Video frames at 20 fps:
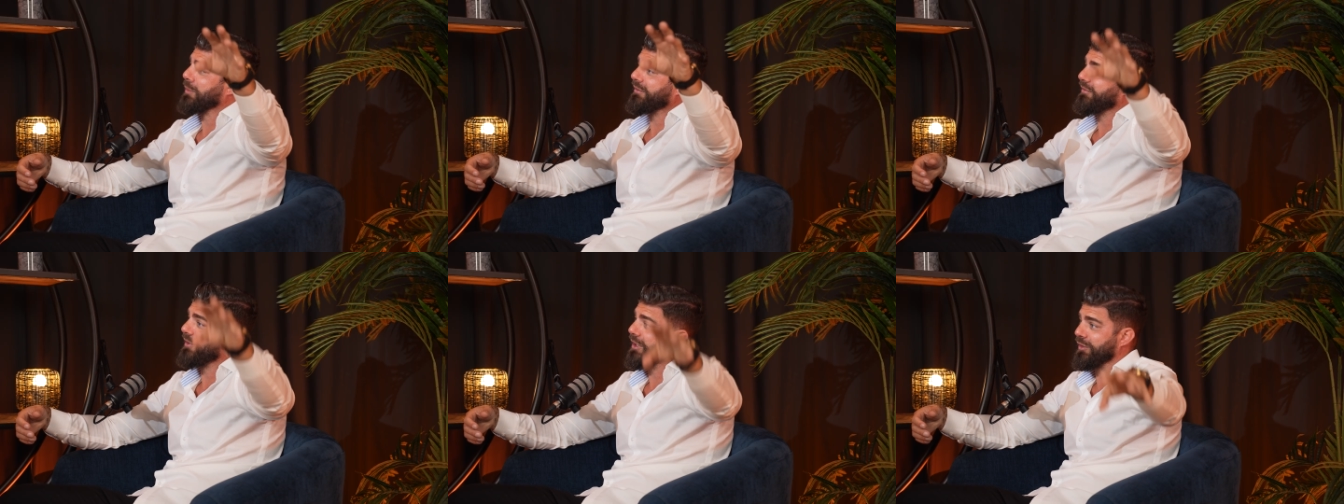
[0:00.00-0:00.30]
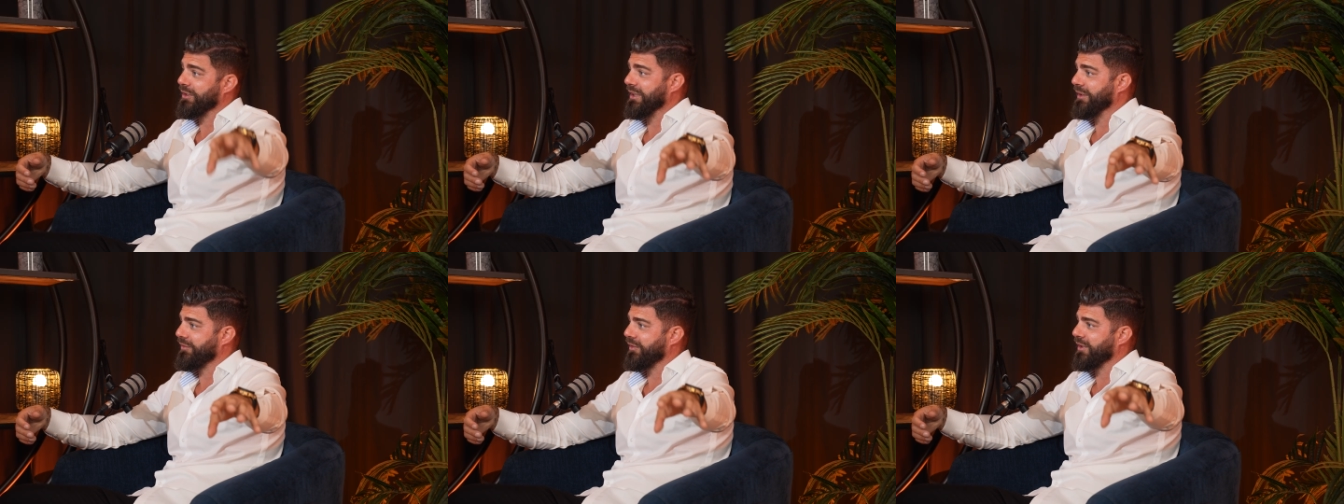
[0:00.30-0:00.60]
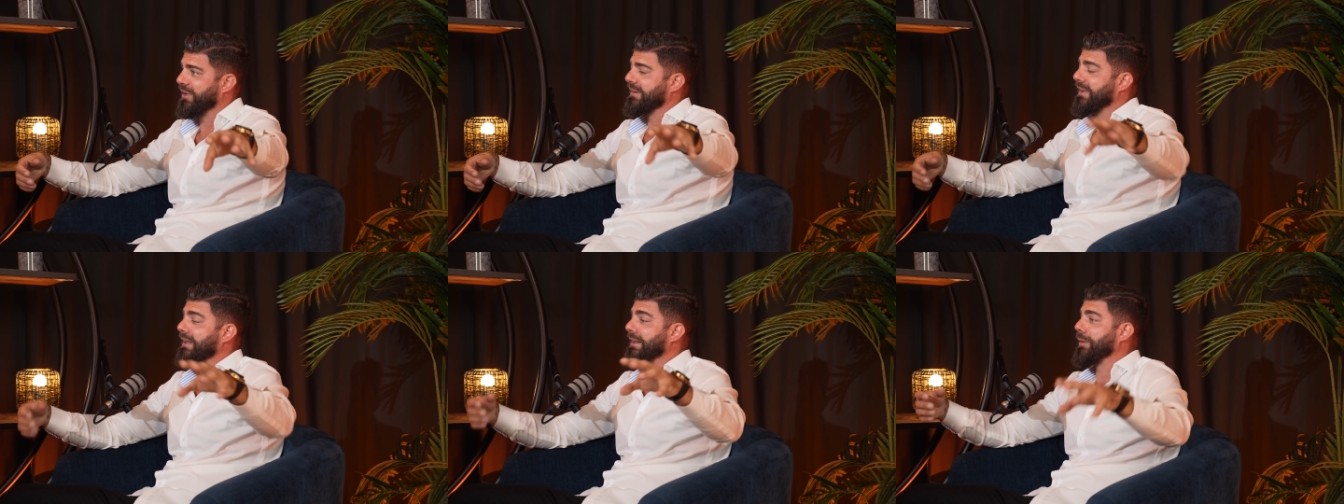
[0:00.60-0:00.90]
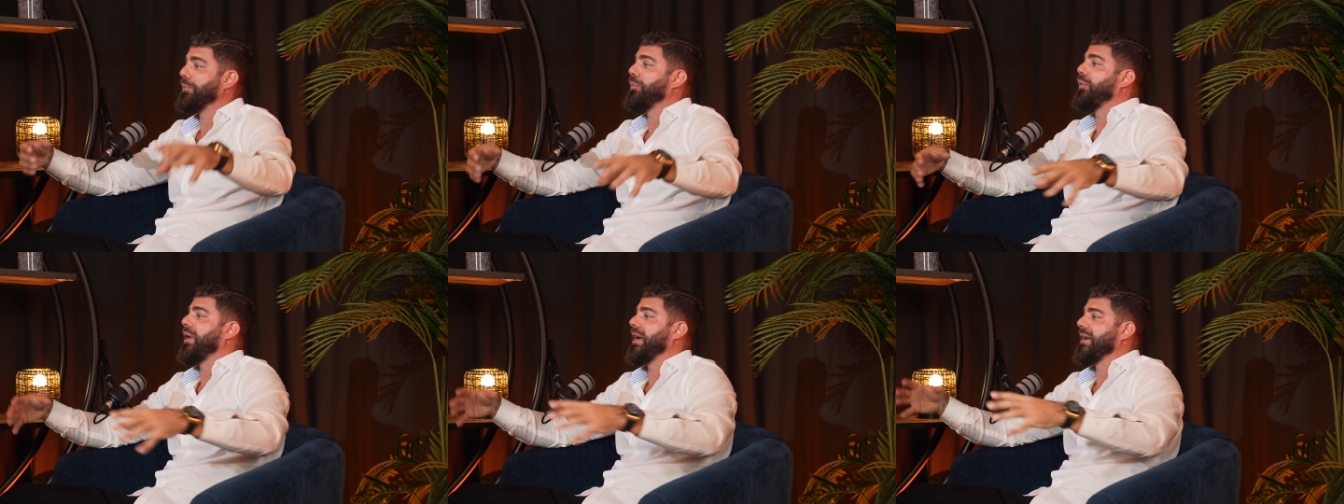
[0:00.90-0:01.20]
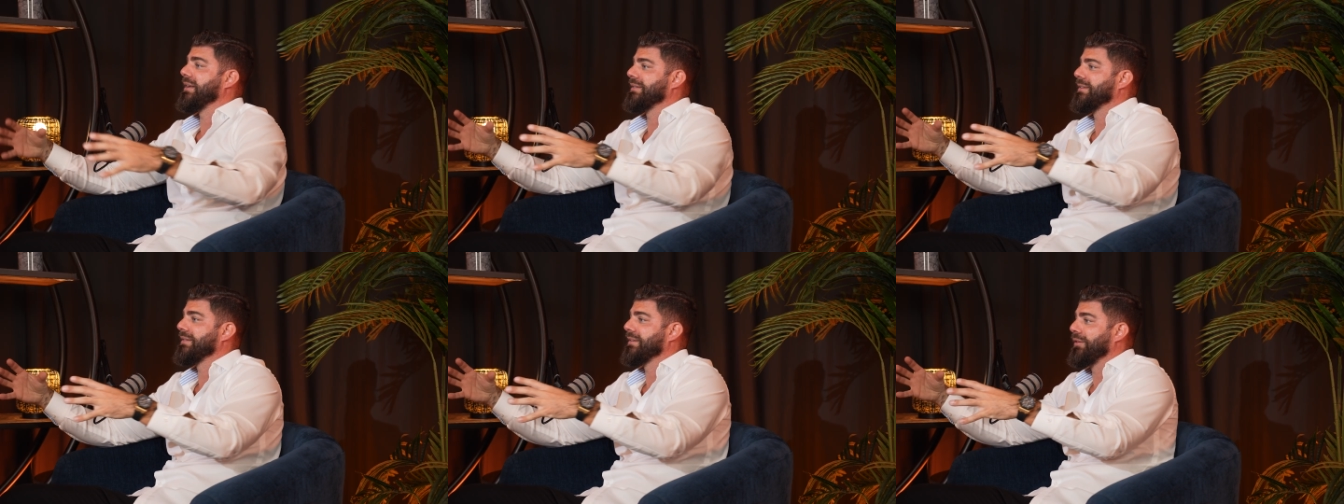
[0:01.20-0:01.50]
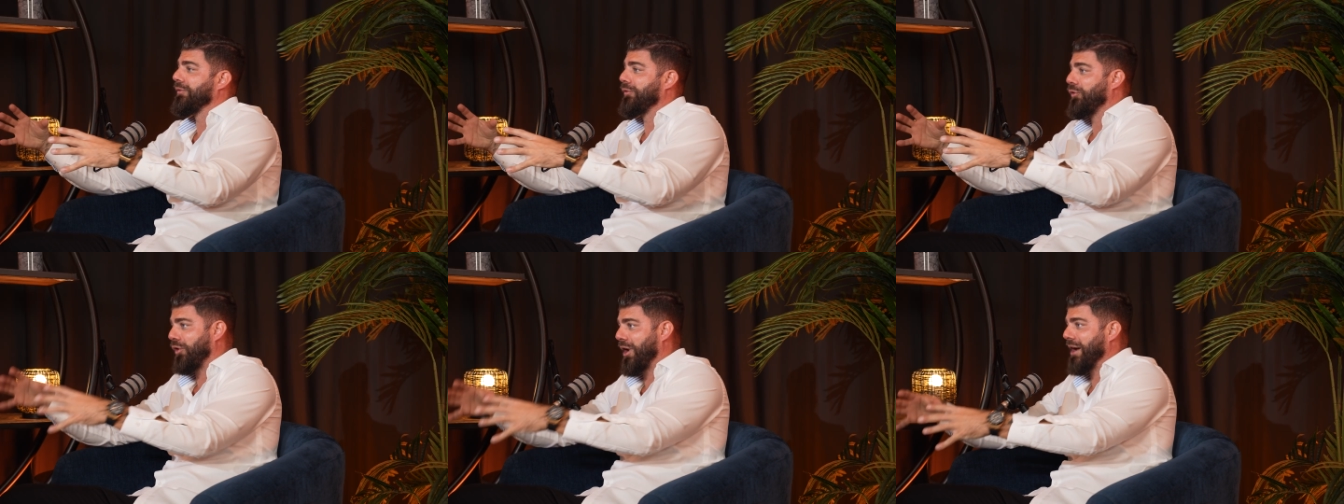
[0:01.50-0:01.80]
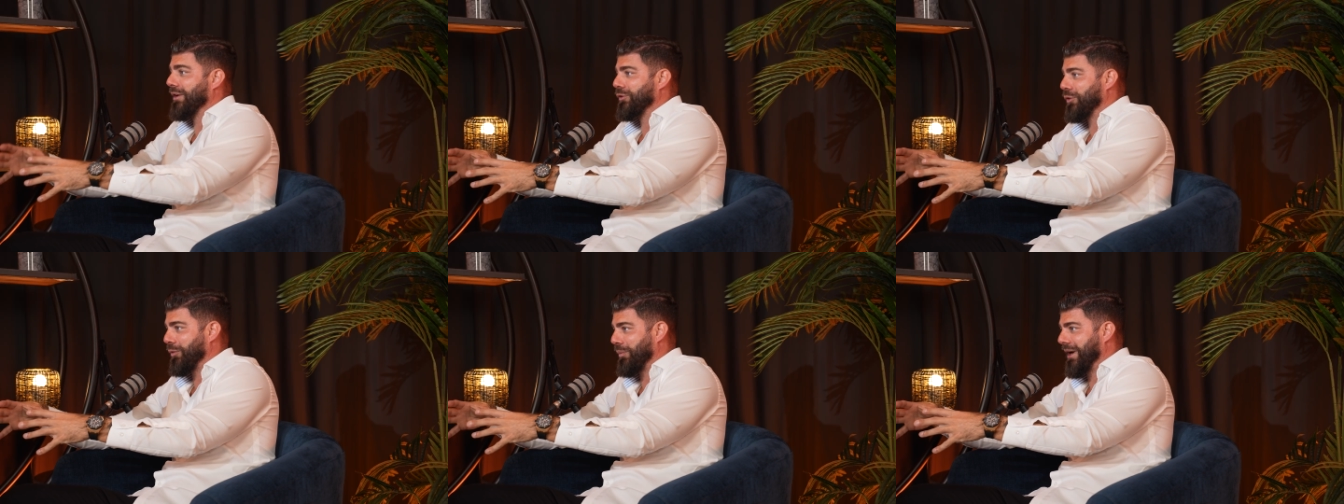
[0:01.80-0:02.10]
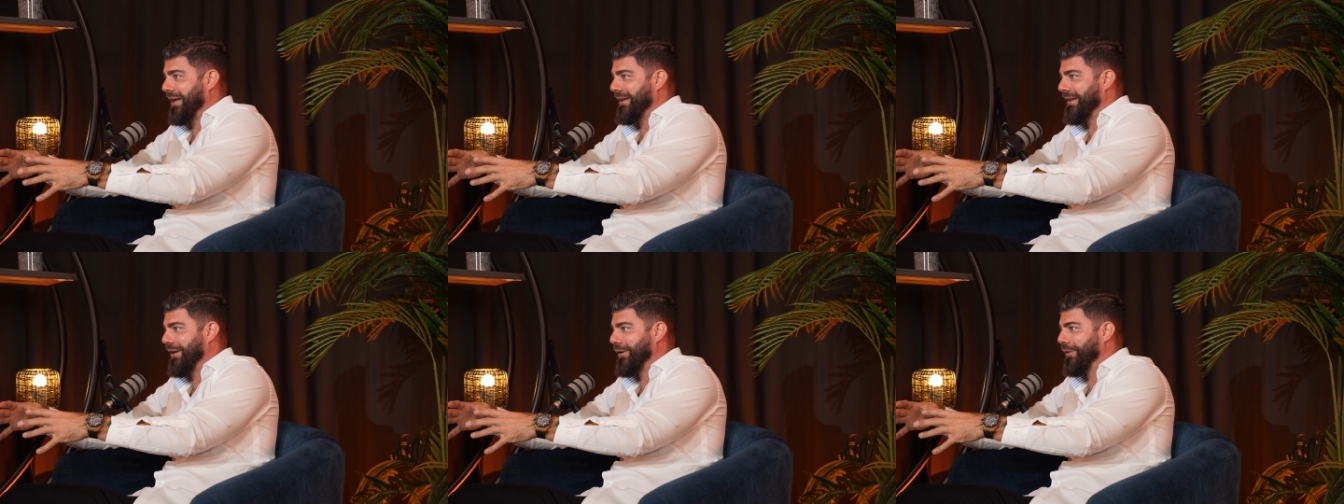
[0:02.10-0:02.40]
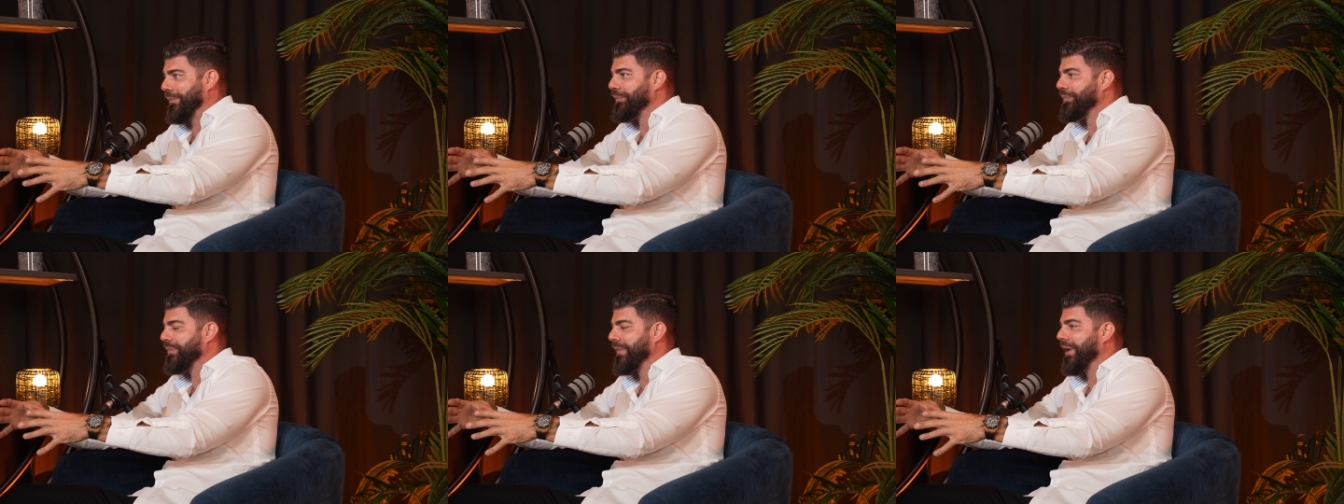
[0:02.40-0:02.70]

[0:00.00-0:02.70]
be very different than the price for us to buy it here.